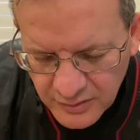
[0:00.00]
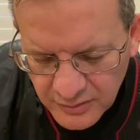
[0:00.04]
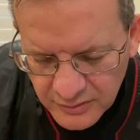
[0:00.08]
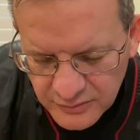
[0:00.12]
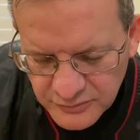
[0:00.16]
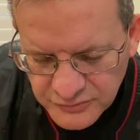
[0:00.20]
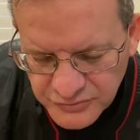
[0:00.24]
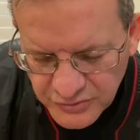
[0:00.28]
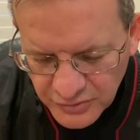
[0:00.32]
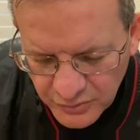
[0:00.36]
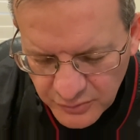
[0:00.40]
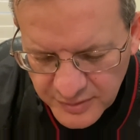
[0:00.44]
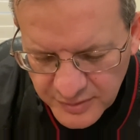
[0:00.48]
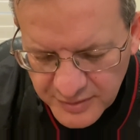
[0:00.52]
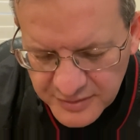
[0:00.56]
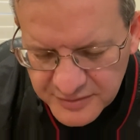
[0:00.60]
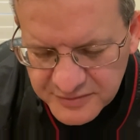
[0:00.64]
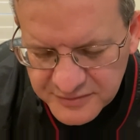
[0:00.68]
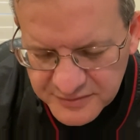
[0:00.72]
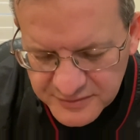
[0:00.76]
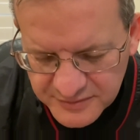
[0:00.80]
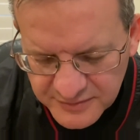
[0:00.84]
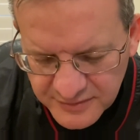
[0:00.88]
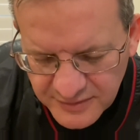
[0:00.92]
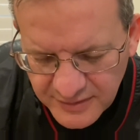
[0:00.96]
show
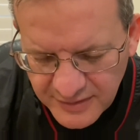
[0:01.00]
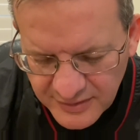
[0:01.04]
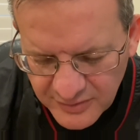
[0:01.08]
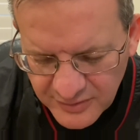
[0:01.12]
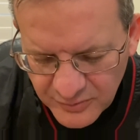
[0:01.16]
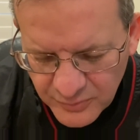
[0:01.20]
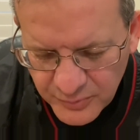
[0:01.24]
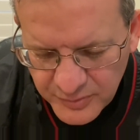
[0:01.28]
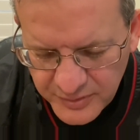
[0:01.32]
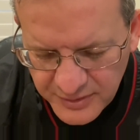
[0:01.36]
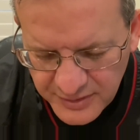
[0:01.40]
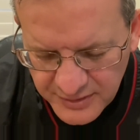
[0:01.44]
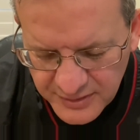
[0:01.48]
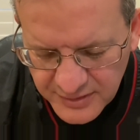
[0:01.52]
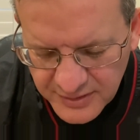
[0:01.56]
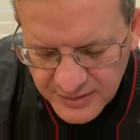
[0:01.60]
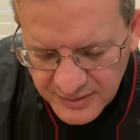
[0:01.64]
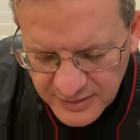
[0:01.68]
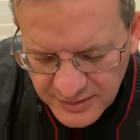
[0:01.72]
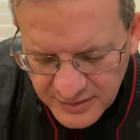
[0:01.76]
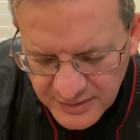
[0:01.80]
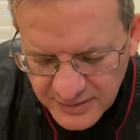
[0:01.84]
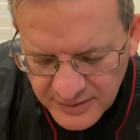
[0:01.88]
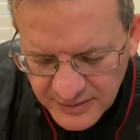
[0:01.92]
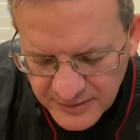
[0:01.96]
us how we
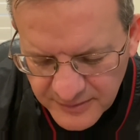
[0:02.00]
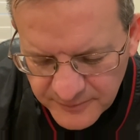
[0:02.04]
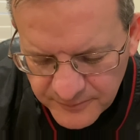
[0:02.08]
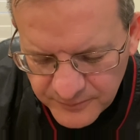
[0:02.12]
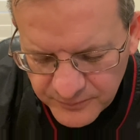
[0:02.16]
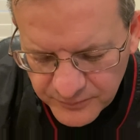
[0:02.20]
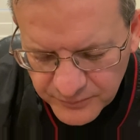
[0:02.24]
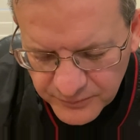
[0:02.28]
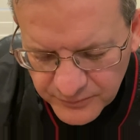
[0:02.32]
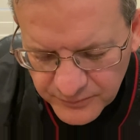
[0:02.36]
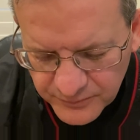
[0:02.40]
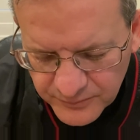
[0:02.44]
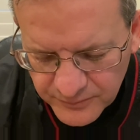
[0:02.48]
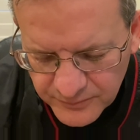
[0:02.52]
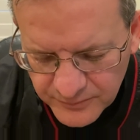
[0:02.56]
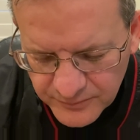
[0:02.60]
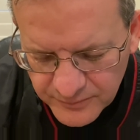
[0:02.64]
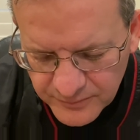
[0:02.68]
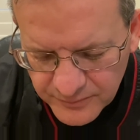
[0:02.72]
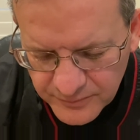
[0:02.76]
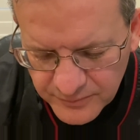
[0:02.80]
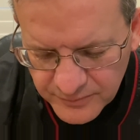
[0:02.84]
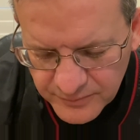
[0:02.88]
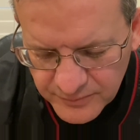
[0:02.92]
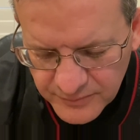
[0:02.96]
um,
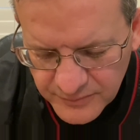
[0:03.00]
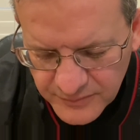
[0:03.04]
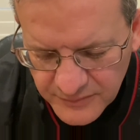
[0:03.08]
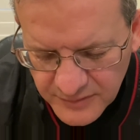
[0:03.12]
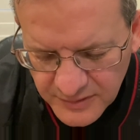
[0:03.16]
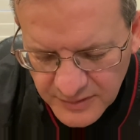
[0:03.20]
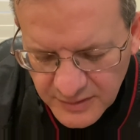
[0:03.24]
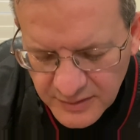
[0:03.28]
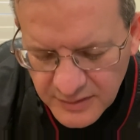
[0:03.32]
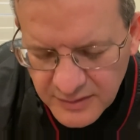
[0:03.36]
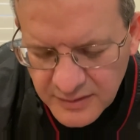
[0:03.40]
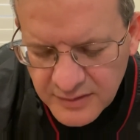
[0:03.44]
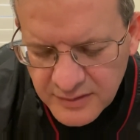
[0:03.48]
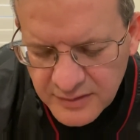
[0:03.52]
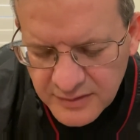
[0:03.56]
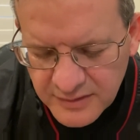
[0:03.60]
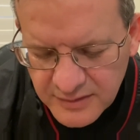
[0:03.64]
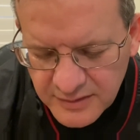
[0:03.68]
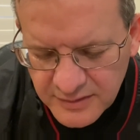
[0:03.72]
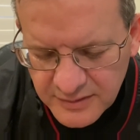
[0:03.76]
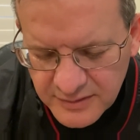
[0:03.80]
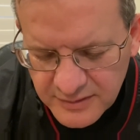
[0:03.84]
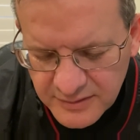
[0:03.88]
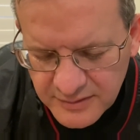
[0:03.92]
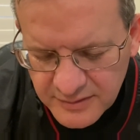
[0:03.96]

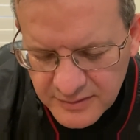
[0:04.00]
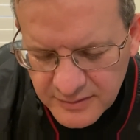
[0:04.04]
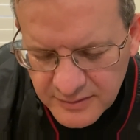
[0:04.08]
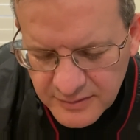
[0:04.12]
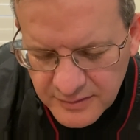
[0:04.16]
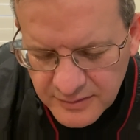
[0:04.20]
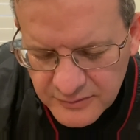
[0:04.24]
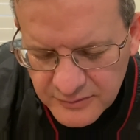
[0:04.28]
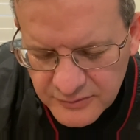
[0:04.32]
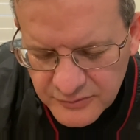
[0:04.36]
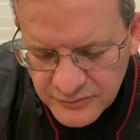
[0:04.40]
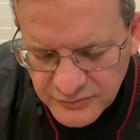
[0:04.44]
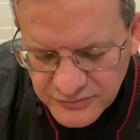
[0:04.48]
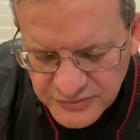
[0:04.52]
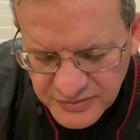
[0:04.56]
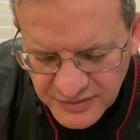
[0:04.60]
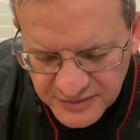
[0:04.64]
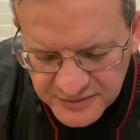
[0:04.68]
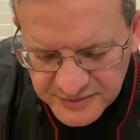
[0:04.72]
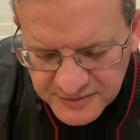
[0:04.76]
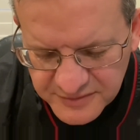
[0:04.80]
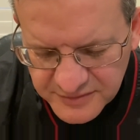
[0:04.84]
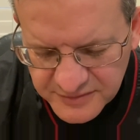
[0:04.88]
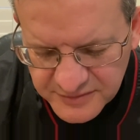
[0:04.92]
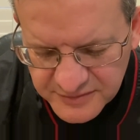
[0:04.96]
can do
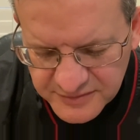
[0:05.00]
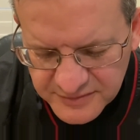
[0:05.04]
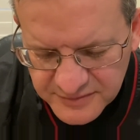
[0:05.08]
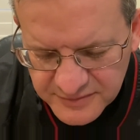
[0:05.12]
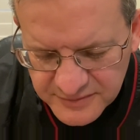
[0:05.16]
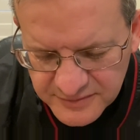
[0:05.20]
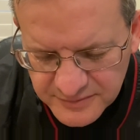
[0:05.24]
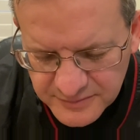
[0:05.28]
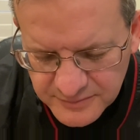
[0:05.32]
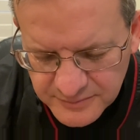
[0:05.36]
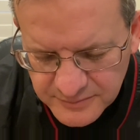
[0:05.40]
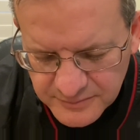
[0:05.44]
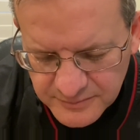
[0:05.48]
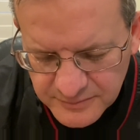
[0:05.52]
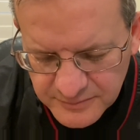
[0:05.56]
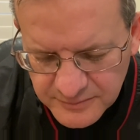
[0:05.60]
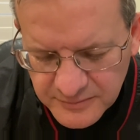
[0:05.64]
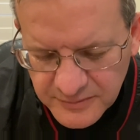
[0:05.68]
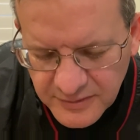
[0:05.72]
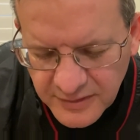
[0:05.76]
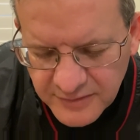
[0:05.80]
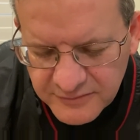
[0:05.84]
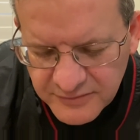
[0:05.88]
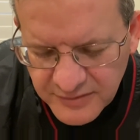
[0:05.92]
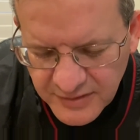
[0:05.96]
justice,
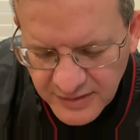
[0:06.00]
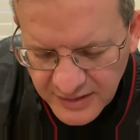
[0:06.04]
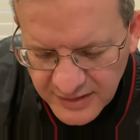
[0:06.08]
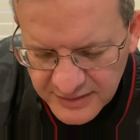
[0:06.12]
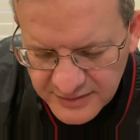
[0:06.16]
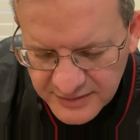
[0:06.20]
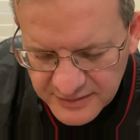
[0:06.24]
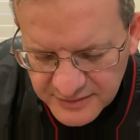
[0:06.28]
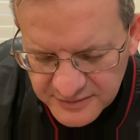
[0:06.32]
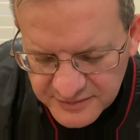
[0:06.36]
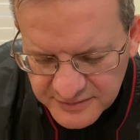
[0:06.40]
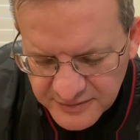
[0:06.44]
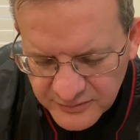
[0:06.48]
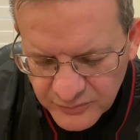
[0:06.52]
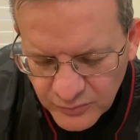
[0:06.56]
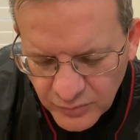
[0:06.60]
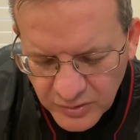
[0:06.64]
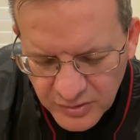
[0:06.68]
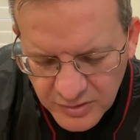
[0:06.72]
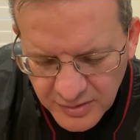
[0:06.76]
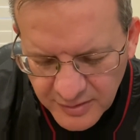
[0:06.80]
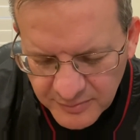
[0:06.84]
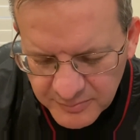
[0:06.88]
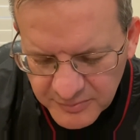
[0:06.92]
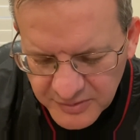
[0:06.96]
love kindness, and
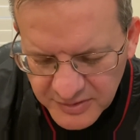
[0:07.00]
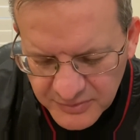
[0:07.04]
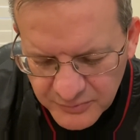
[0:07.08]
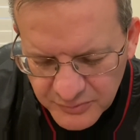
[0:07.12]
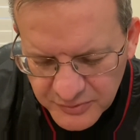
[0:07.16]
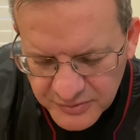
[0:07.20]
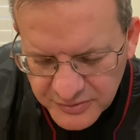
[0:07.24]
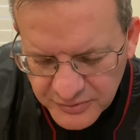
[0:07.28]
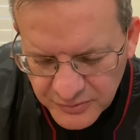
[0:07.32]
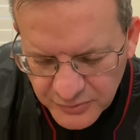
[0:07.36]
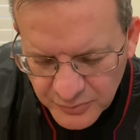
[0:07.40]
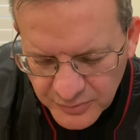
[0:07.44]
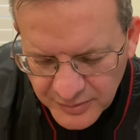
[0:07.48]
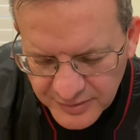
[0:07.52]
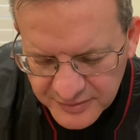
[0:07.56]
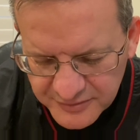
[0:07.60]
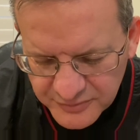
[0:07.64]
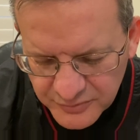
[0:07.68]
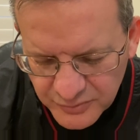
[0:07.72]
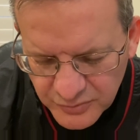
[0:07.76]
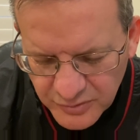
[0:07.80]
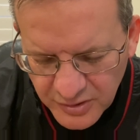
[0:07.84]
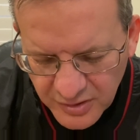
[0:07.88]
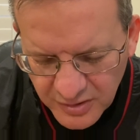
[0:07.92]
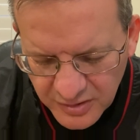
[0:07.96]
walk humbly with you as you
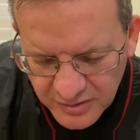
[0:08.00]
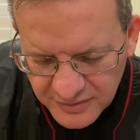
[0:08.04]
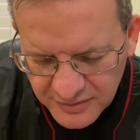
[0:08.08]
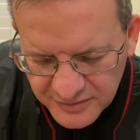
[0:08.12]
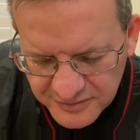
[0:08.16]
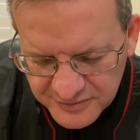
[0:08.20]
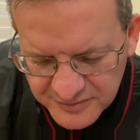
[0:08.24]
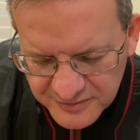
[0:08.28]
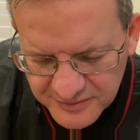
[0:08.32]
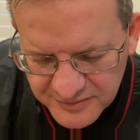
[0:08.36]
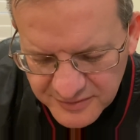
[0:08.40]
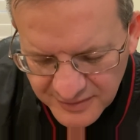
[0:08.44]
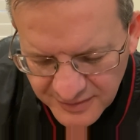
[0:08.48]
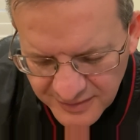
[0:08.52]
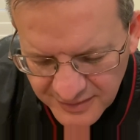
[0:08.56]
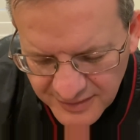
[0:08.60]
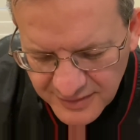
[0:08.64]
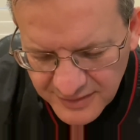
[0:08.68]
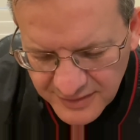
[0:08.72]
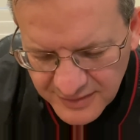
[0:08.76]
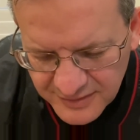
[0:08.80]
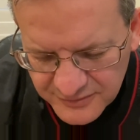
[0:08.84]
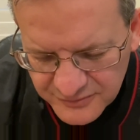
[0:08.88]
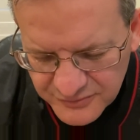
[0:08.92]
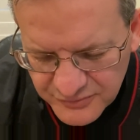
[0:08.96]
call us
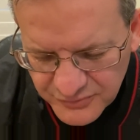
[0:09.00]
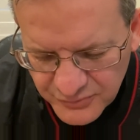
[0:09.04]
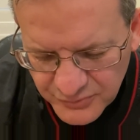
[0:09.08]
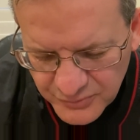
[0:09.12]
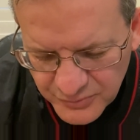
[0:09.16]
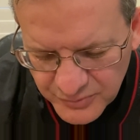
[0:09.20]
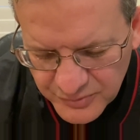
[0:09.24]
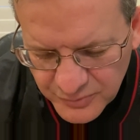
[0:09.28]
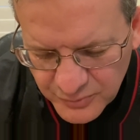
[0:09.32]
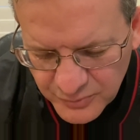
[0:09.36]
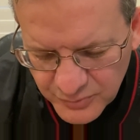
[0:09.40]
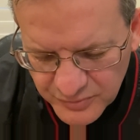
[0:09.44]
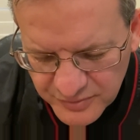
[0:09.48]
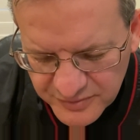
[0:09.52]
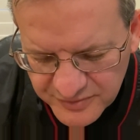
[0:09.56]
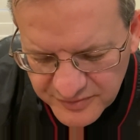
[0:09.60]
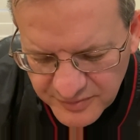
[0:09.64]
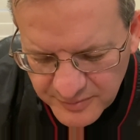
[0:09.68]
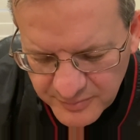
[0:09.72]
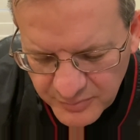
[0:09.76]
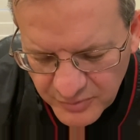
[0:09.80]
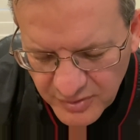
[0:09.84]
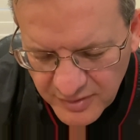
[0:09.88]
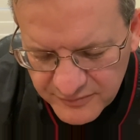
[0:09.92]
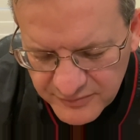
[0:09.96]
to, in the words of the
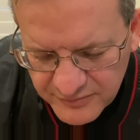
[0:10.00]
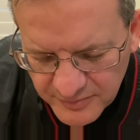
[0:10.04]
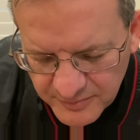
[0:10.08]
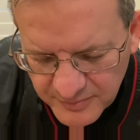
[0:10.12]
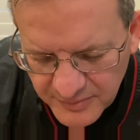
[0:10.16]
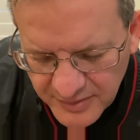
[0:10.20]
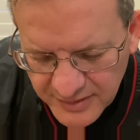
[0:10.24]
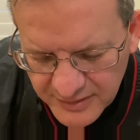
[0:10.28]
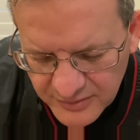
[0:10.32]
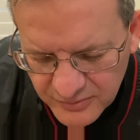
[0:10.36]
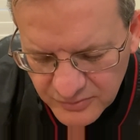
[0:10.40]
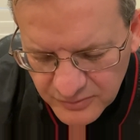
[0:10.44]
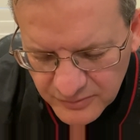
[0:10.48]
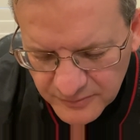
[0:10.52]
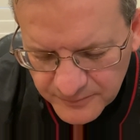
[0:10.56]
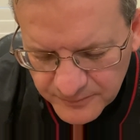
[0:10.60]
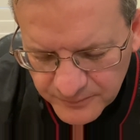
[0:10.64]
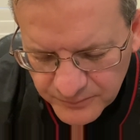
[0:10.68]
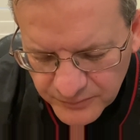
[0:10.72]
prophet Micah.